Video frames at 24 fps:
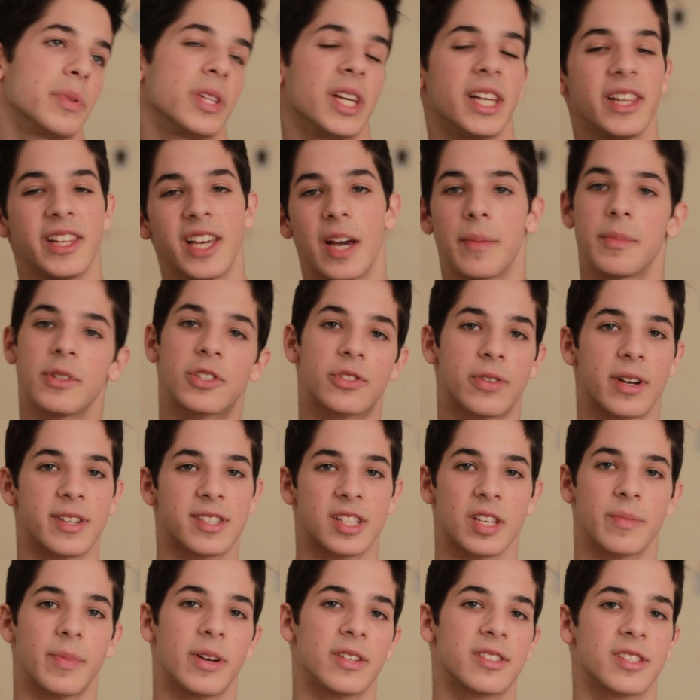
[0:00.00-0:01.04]
Lately, I've been
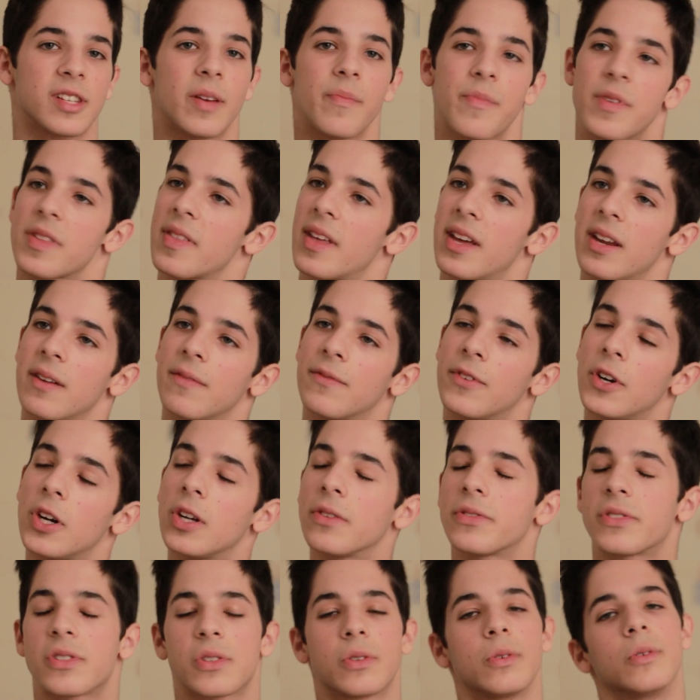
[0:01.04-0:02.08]
stressing about something that
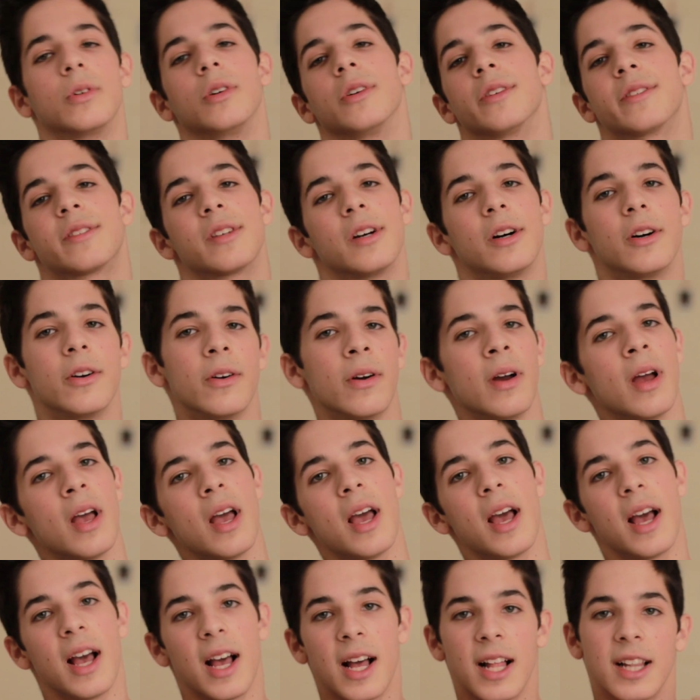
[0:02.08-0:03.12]
involves school, so
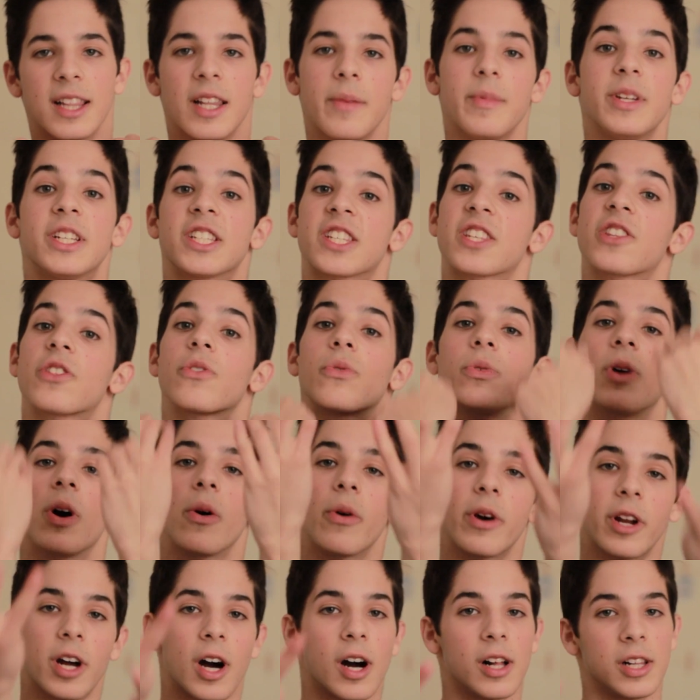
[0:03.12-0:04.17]
let me just
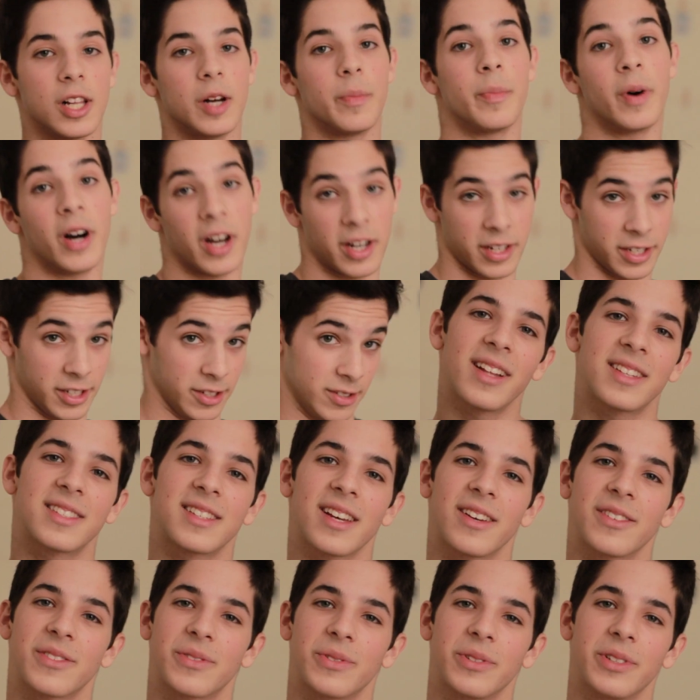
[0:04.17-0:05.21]
throw it all up on you. That
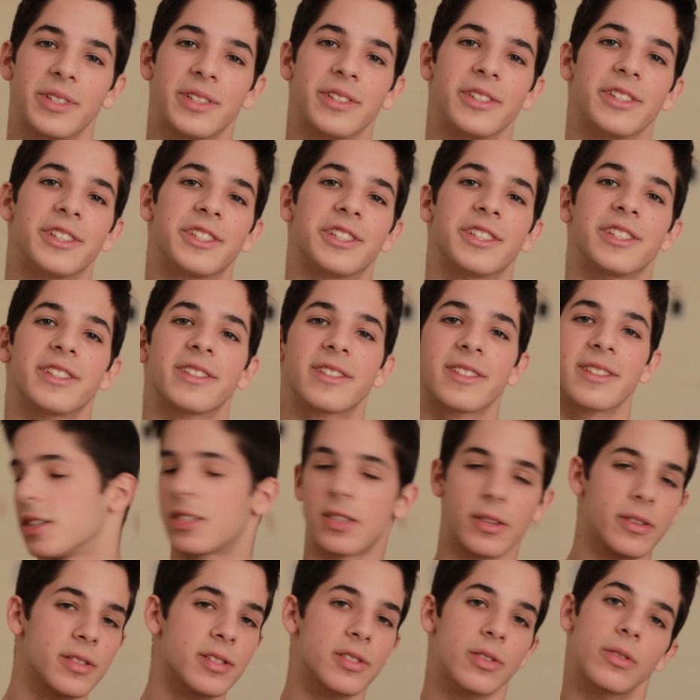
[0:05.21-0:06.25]
sounds really delicious.
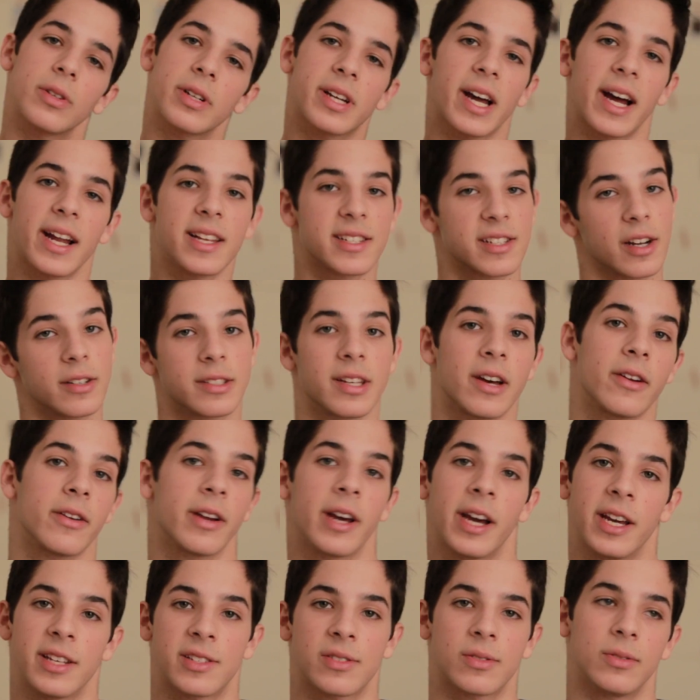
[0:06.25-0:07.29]
So this story kind of starts out in
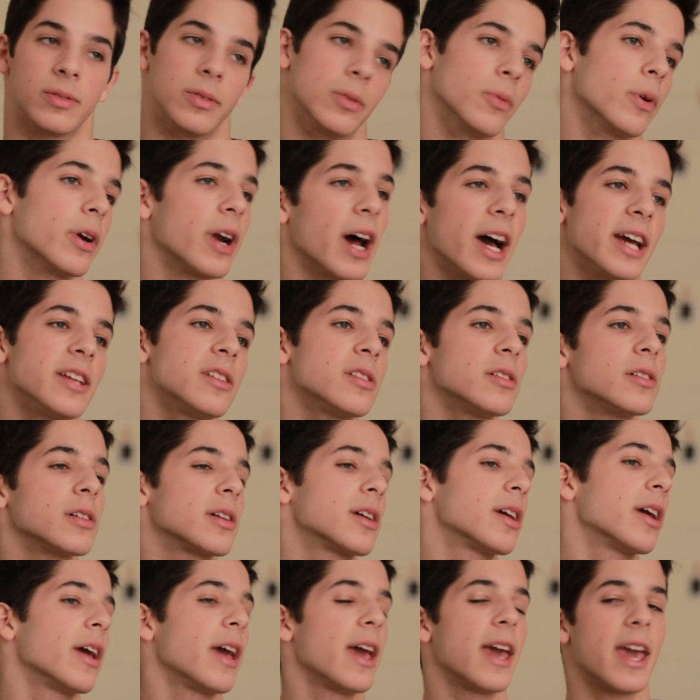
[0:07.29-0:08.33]
high school, where I
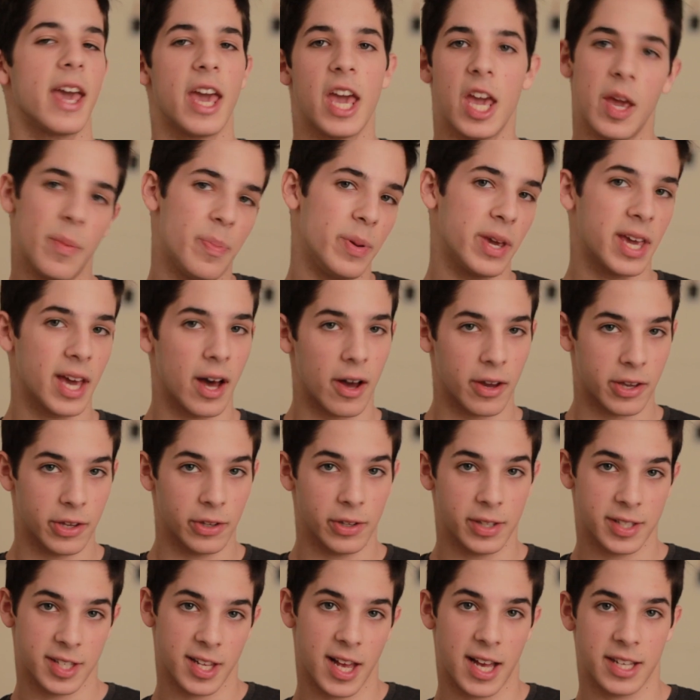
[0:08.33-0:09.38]
took AP
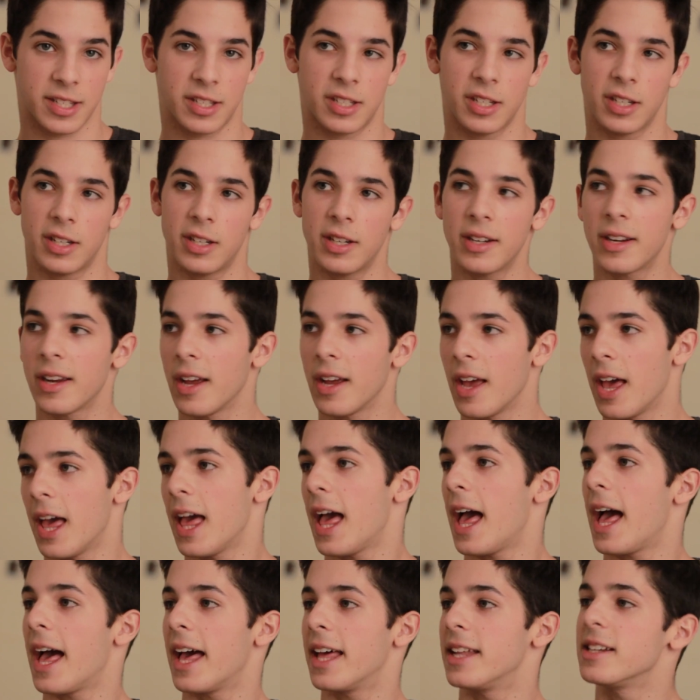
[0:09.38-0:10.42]
Calculus last year,
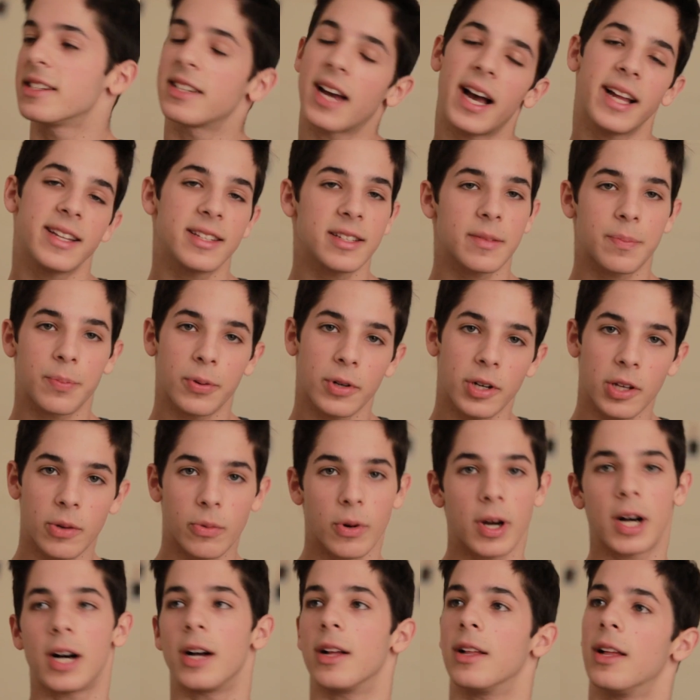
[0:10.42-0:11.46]
and I did pretty
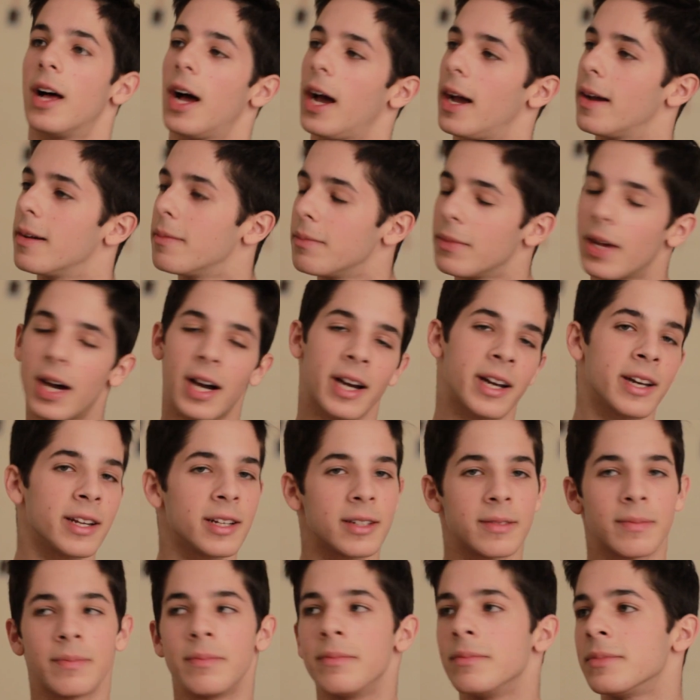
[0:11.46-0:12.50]
well. I'm not
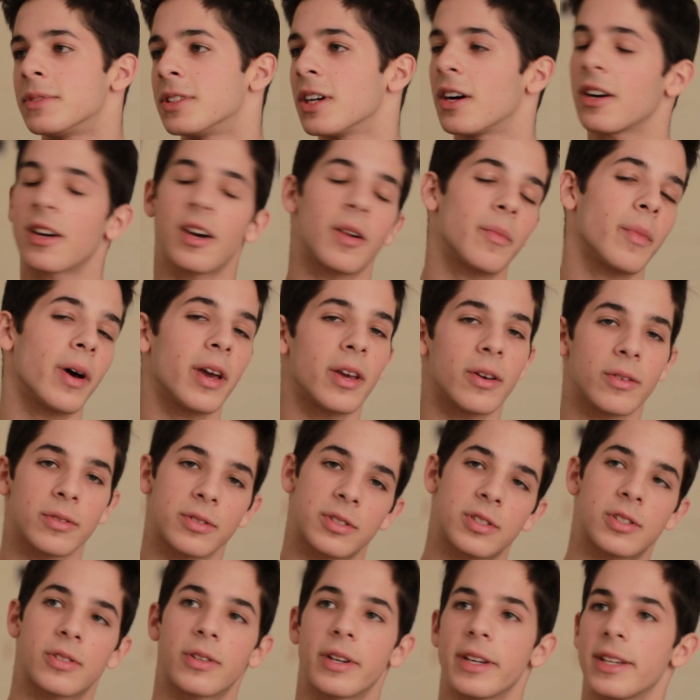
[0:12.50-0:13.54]
gonna tug on my own
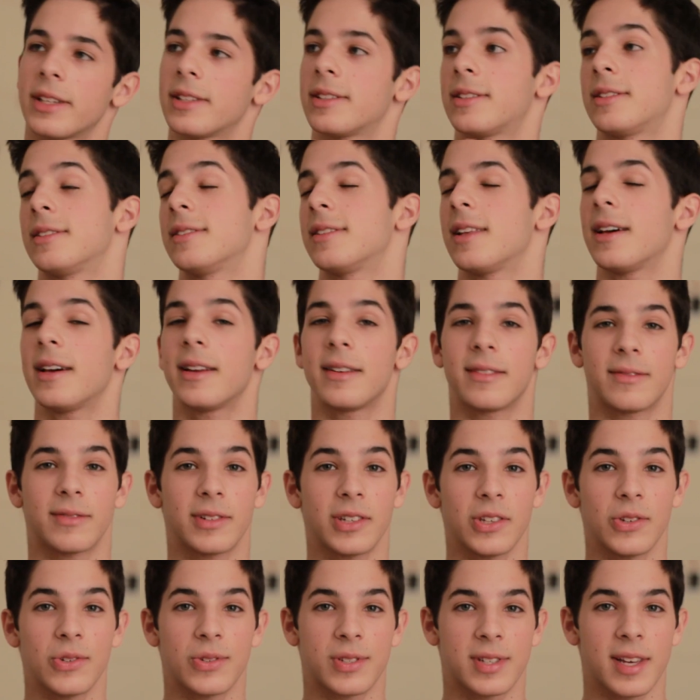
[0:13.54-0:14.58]
strings. Is that
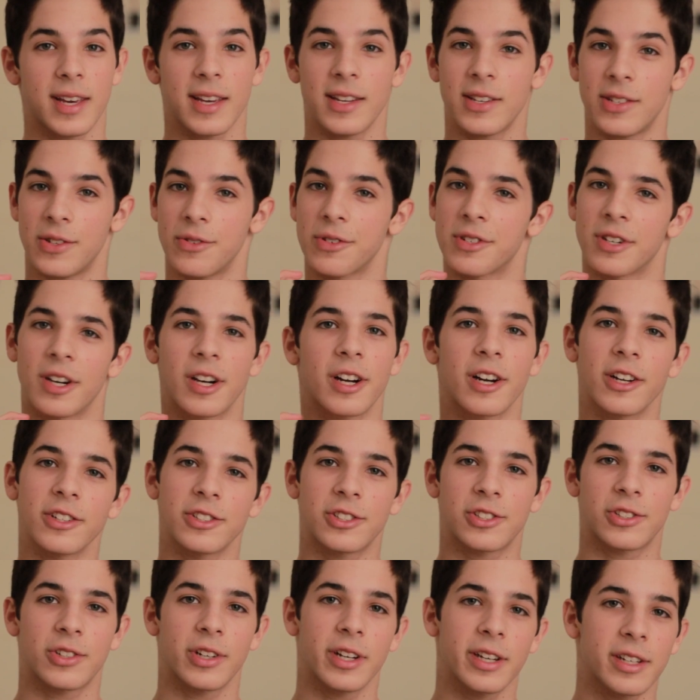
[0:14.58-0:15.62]
what you said? You tug on
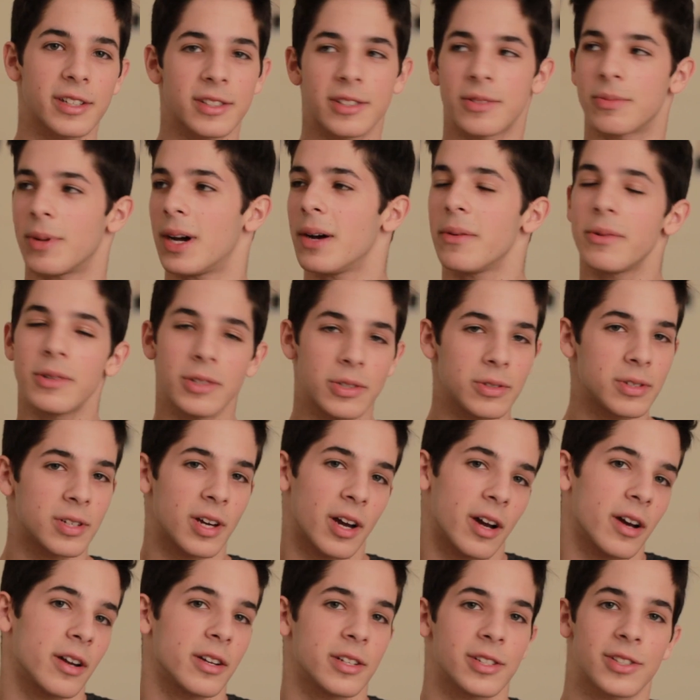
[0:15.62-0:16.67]
strings? Why would you
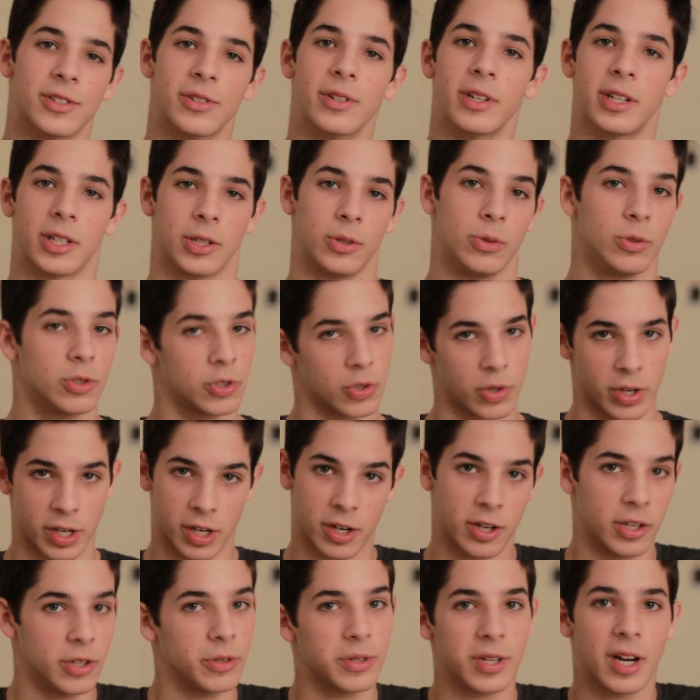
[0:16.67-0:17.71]
tug on a string? Whose string
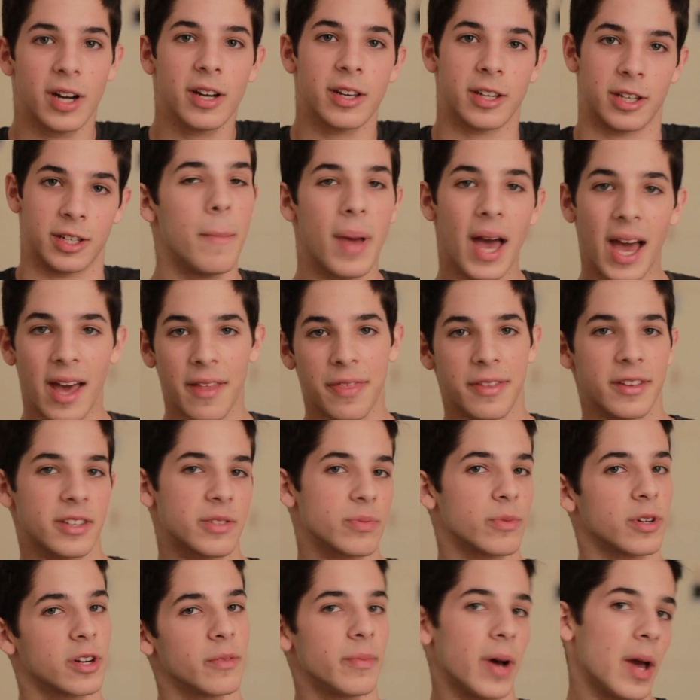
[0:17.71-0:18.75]
are you tugging? Math is
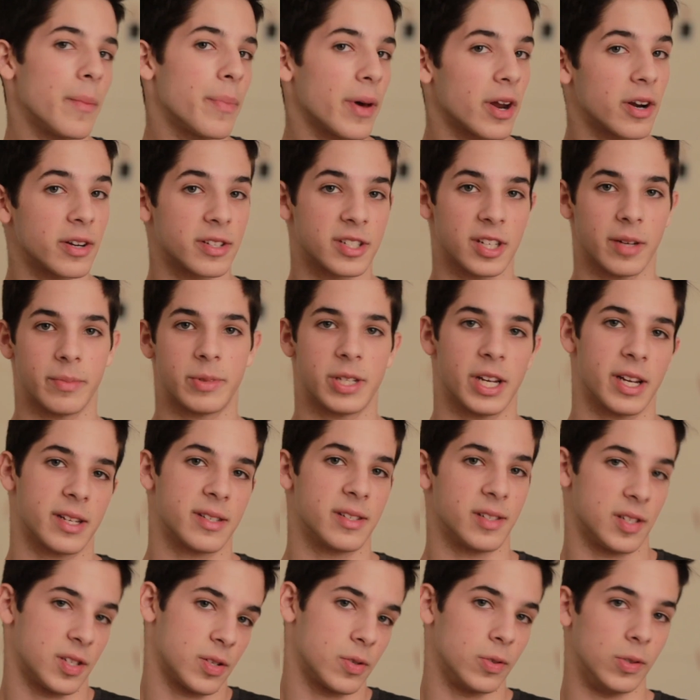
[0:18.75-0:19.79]
one of my better subjects
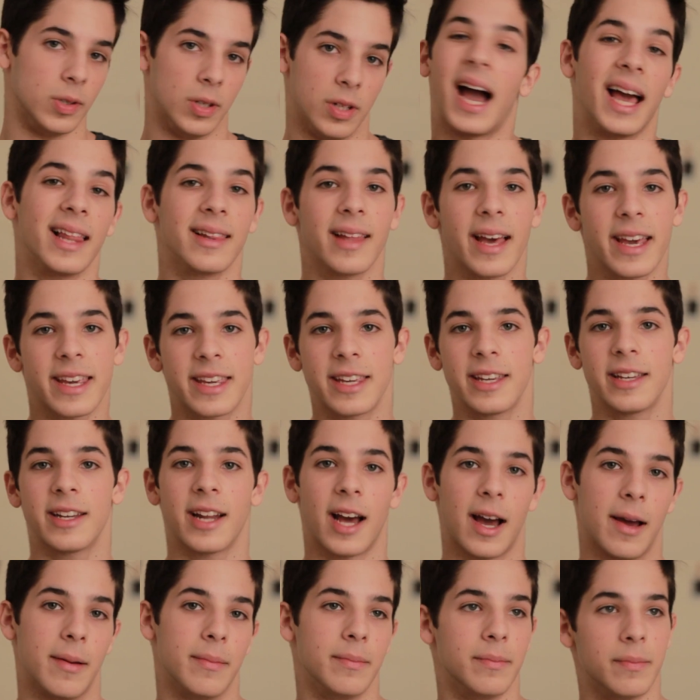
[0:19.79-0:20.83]
in school. I like it.
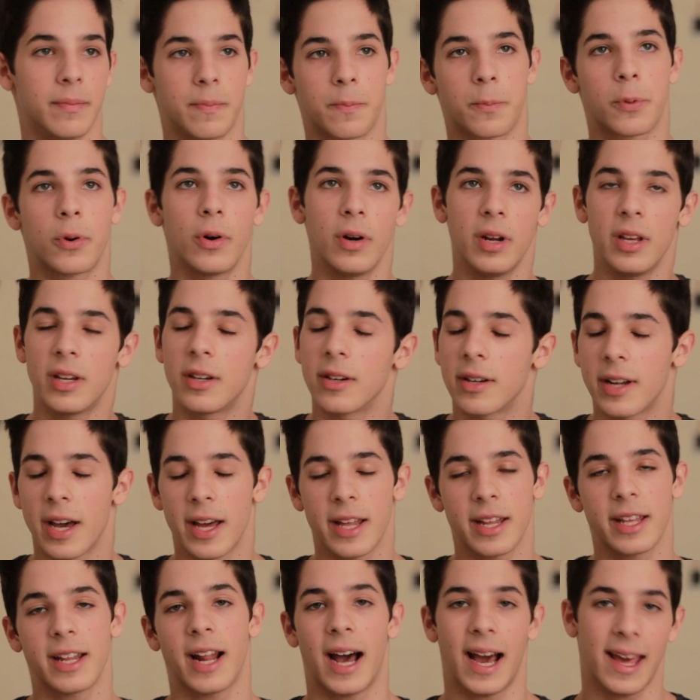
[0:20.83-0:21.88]
I'm pretty good
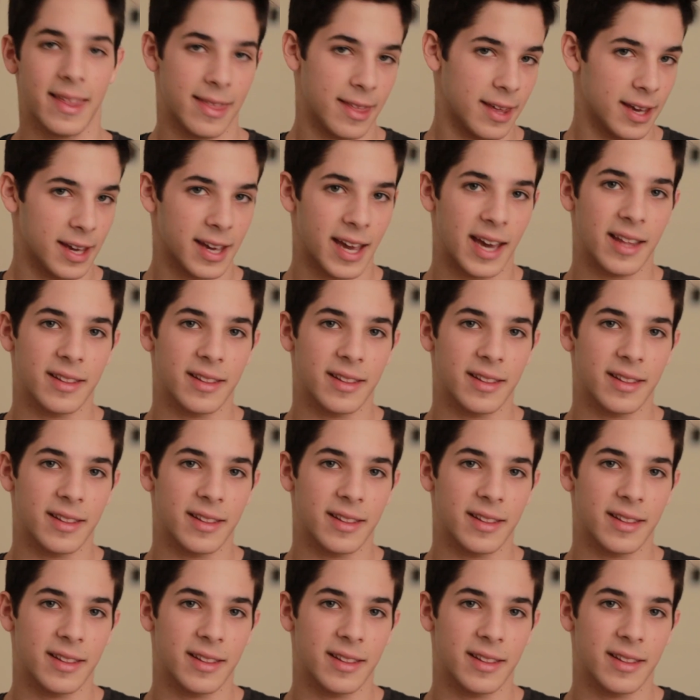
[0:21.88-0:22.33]
at it, I think,